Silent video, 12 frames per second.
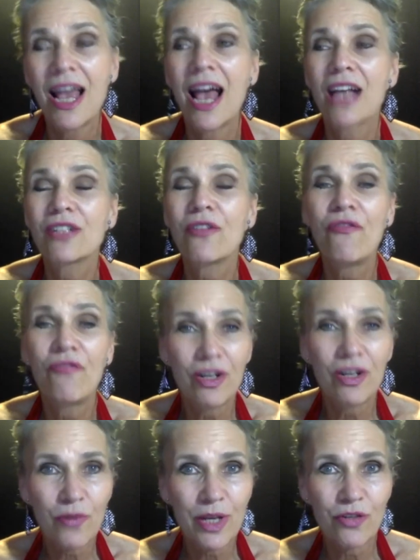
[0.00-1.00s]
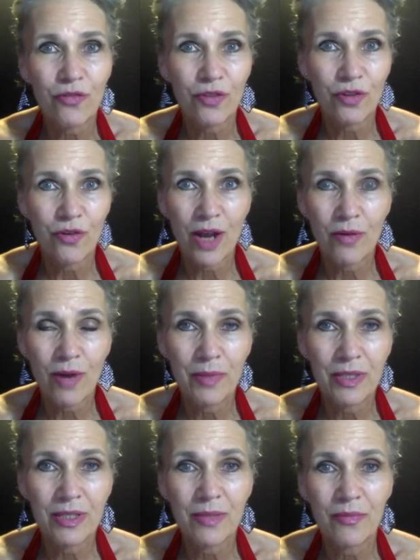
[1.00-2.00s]
as a fundraiser for the Grand
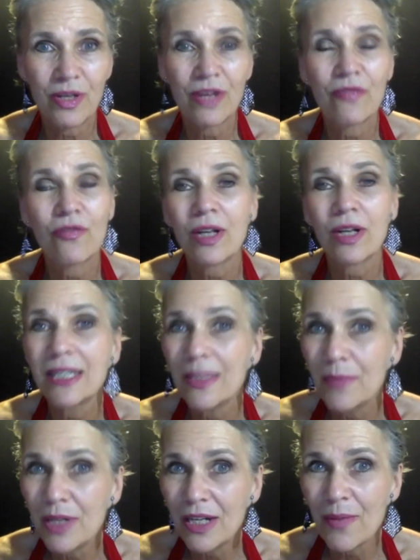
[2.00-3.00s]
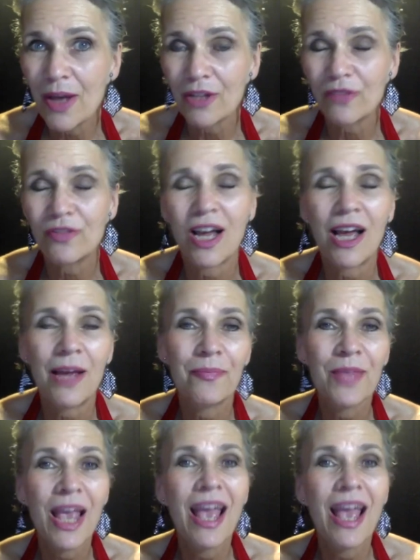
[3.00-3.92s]
Rapids Symphony for a limited amount of time?